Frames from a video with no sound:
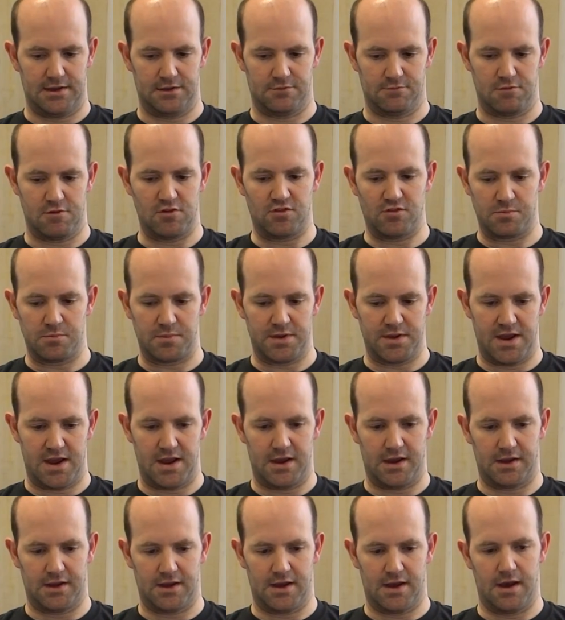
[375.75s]
The reason
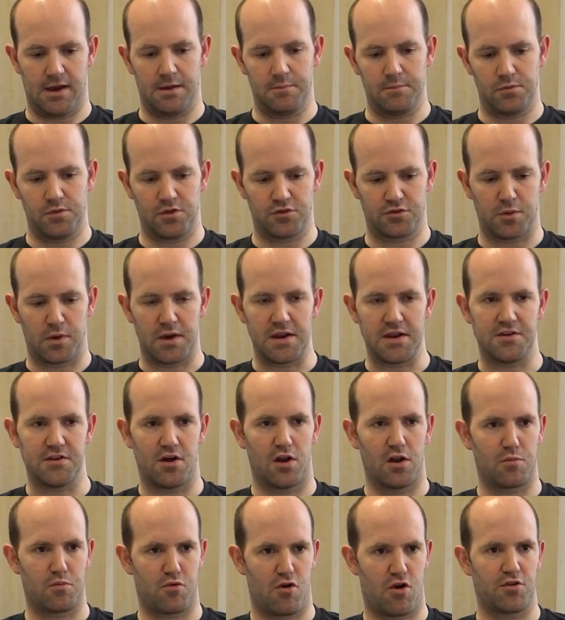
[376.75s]
being um, the twenty
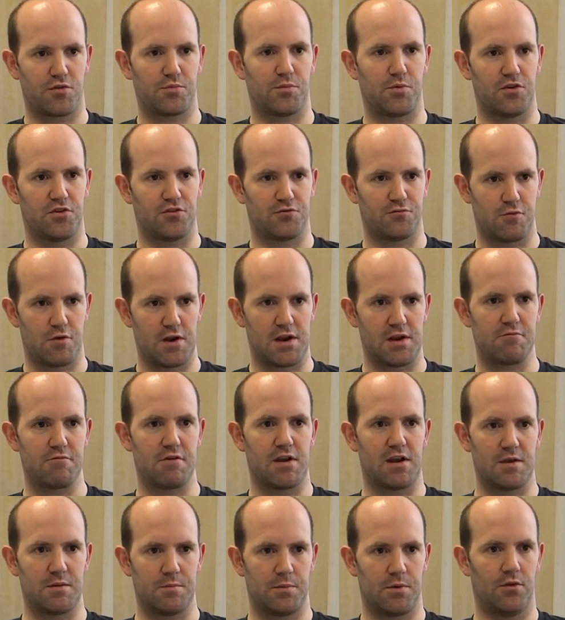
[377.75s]
dollar price point is really
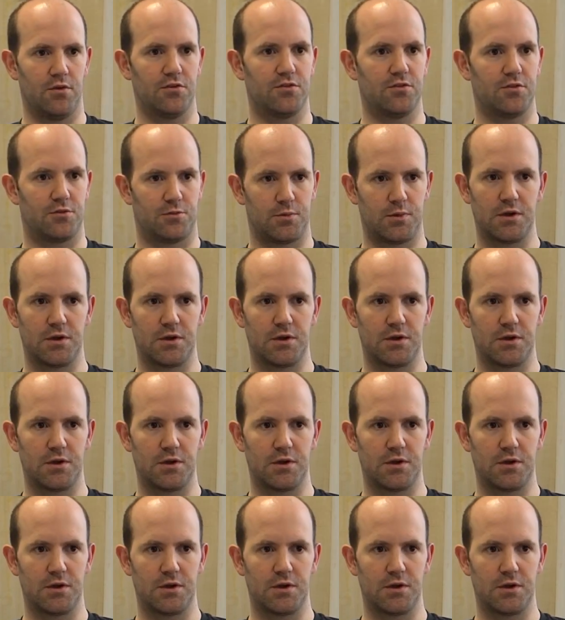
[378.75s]
really important to us.